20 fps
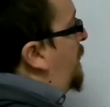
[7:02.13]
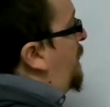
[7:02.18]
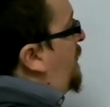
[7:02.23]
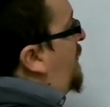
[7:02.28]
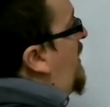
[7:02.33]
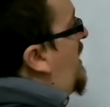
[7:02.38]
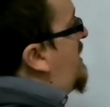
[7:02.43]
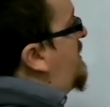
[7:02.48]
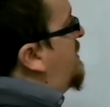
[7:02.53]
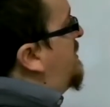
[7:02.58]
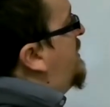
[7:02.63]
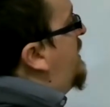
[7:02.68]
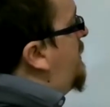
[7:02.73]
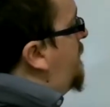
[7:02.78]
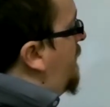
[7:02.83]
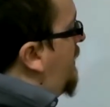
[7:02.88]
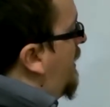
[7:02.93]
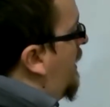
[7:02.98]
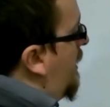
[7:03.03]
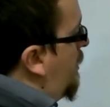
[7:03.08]
standard
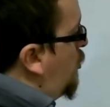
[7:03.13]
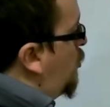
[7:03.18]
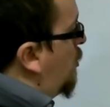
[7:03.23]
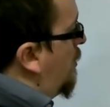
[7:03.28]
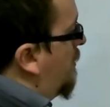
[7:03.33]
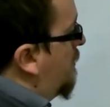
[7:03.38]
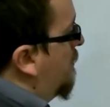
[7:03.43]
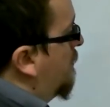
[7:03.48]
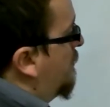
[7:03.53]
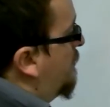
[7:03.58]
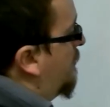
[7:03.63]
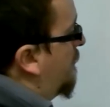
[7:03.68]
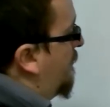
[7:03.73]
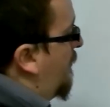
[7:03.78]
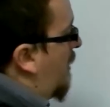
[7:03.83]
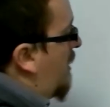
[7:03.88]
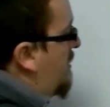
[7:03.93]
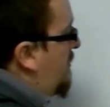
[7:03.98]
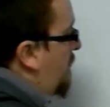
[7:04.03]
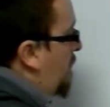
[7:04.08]
deviation
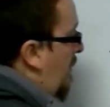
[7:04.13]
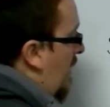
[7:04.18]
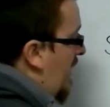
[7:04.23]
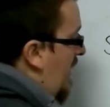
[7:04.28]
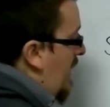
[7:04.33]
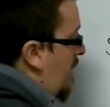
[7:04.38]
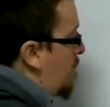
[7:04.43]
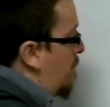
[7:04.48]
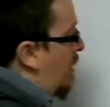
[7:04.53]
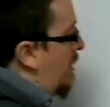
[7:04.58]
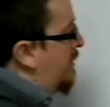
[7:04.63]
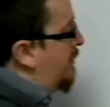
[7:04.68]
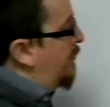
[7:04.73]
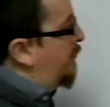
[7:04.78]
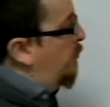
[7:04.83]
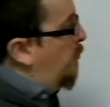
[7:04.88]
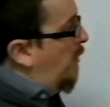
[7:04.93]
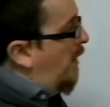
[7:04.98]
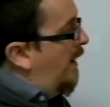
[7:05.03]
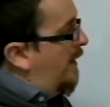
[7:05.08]
divides by n
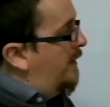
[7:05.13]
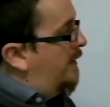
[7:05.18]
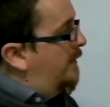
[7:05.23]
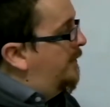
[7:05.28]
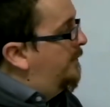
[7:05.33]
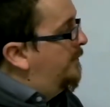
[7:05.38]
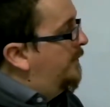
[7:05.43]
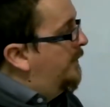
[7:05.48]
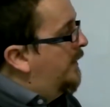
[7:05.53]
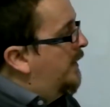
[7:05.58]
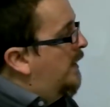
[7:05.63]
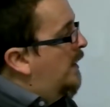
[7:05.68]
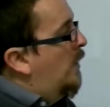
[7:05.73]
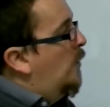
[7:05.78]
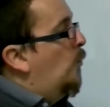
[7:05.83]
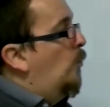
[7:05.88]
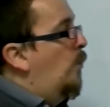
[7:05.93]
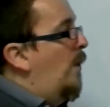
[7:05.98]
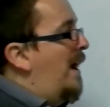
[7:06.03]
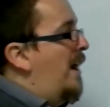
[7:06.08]
minus 1
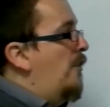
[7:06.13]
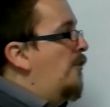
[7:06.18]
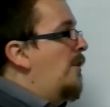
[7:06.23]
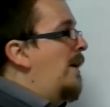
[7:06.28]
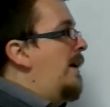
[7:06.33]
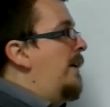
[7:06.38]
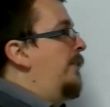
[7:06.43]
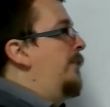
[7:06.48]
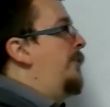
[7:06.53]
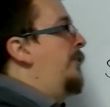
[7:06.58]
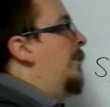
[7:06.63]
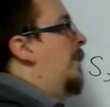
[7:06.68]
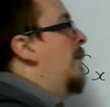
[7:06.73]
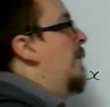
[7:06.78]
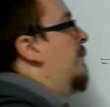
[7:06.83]
whereas